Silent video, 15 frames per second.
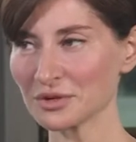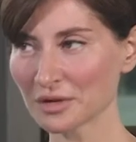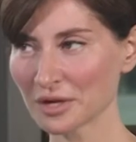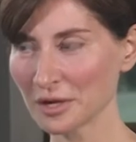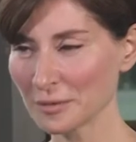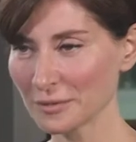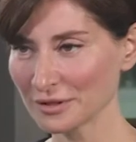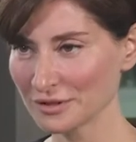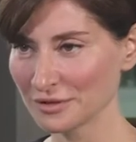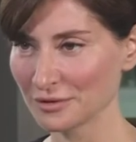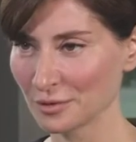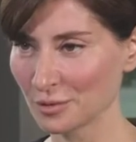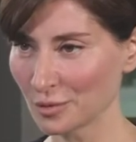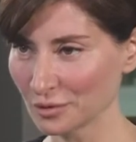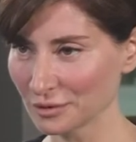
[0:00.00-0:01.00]
You're coming
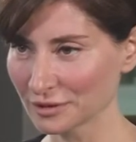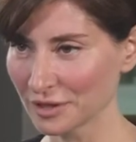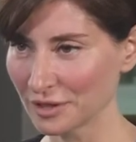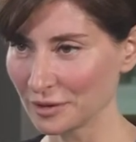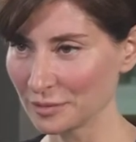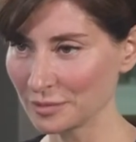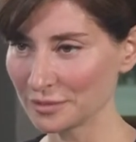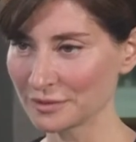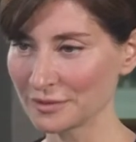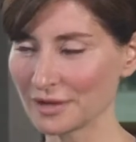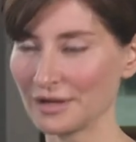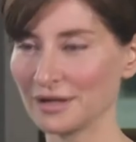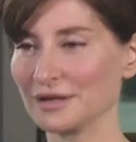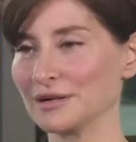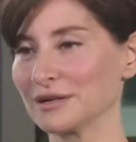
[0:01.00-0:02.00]
to the World Cup
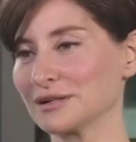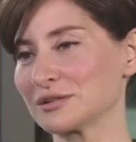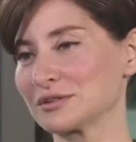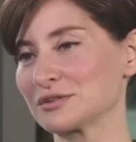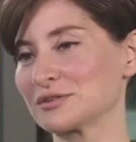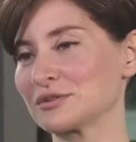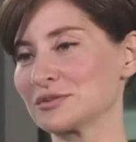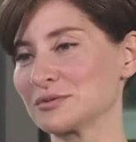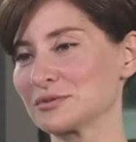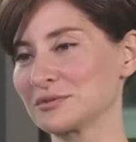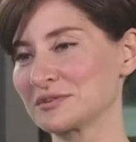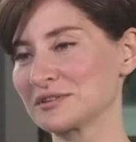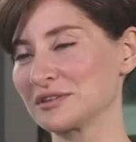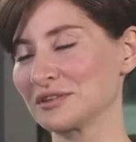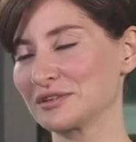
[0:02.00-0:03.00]
to
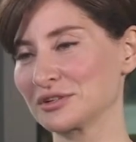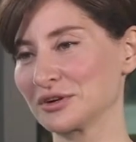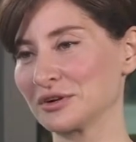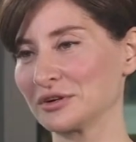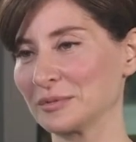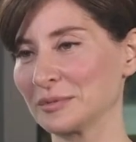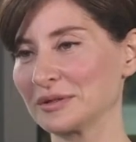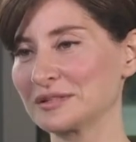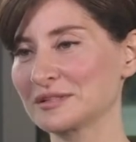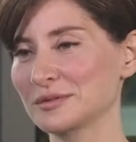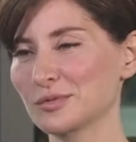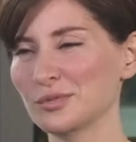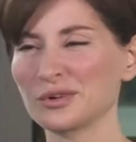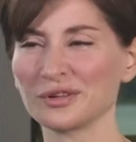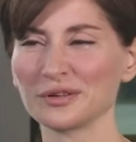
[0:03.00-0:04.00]
see the
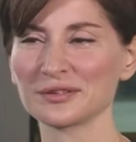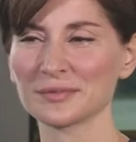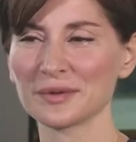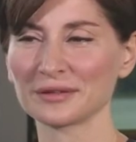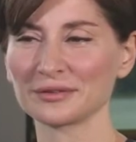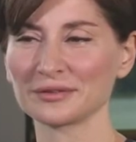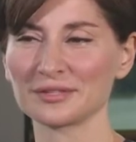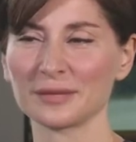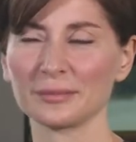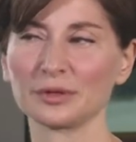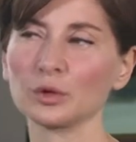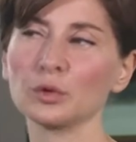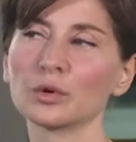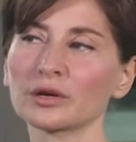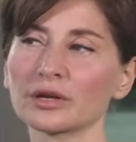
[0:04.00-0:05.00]
tournaments. What do you expect to see? I
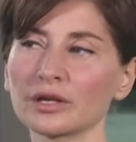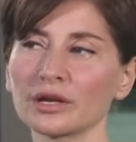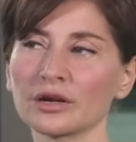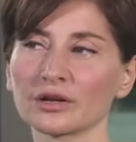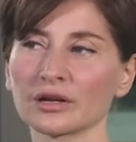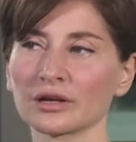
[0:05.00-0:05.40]
mean, who are you going